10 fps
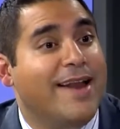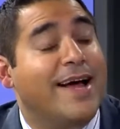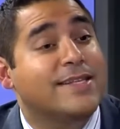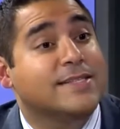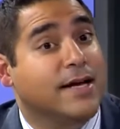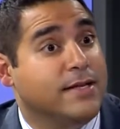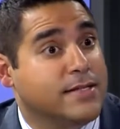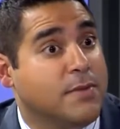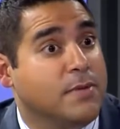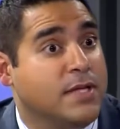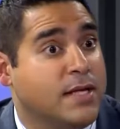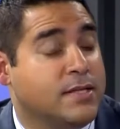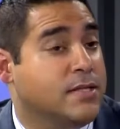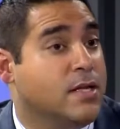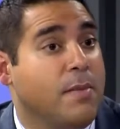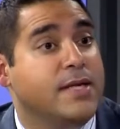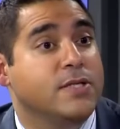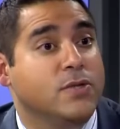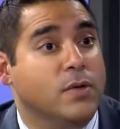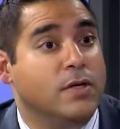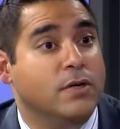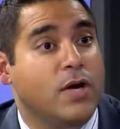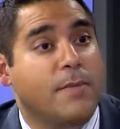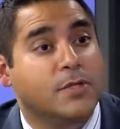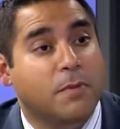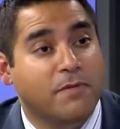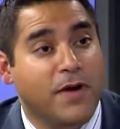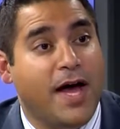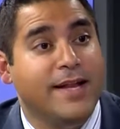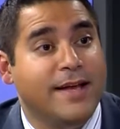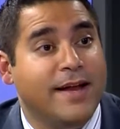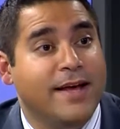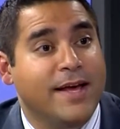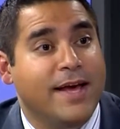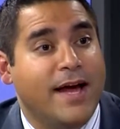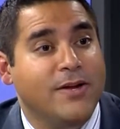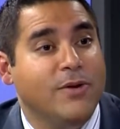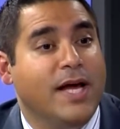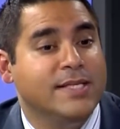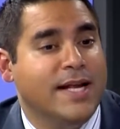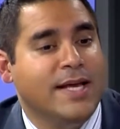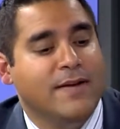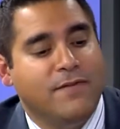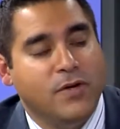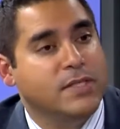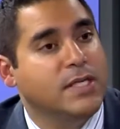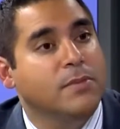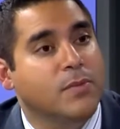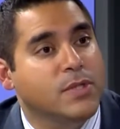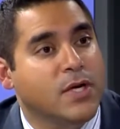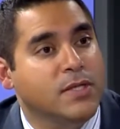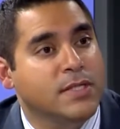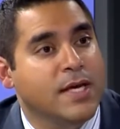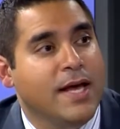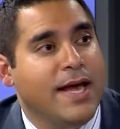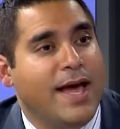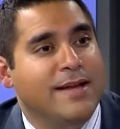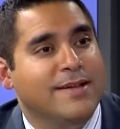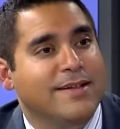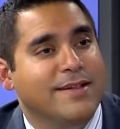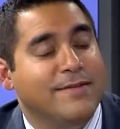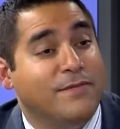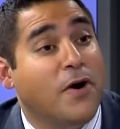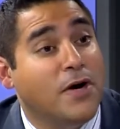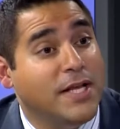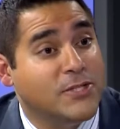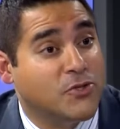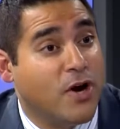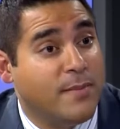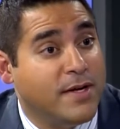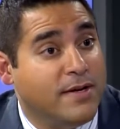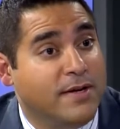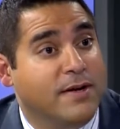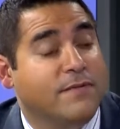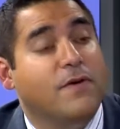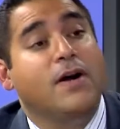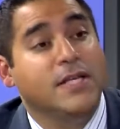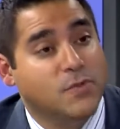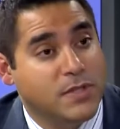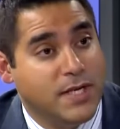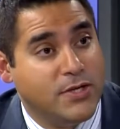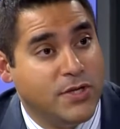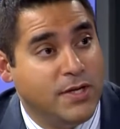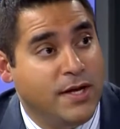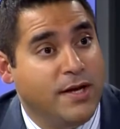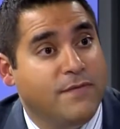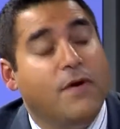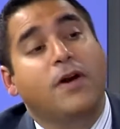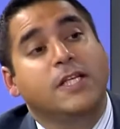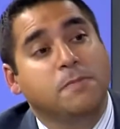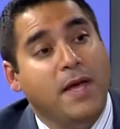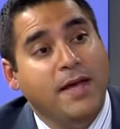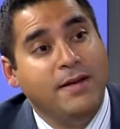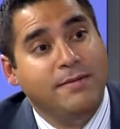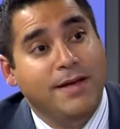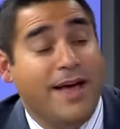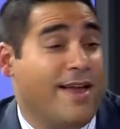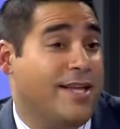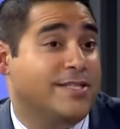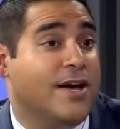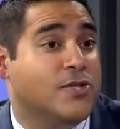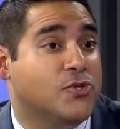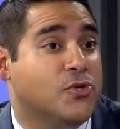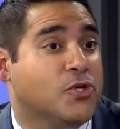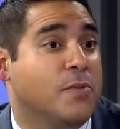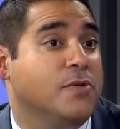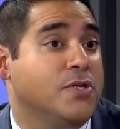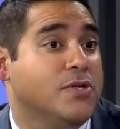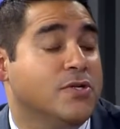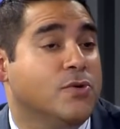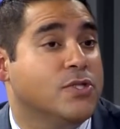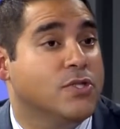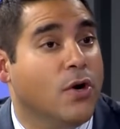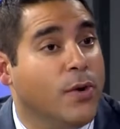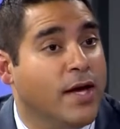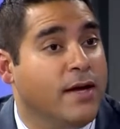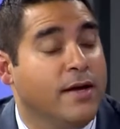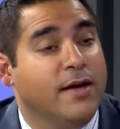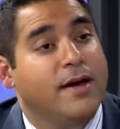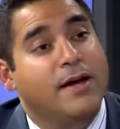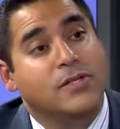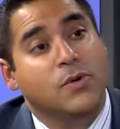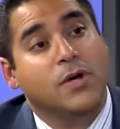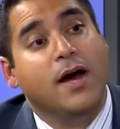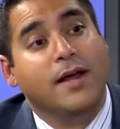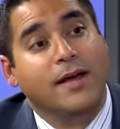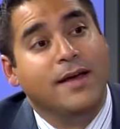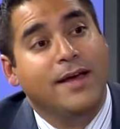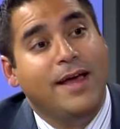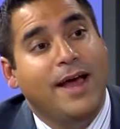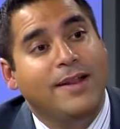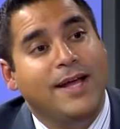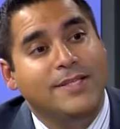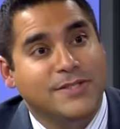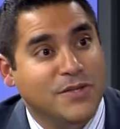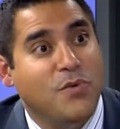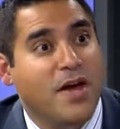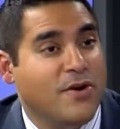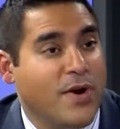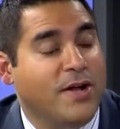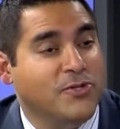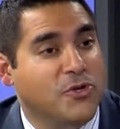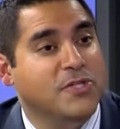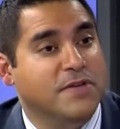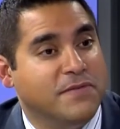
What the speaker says: And that's something it's an amazing tool. You're able to provide that and utilize it and get very similar results and far less trauma, far less recession, far less pain. And it's not a surgical procedure. There's no sewing and there's no cutting. And that's quite a great alternative.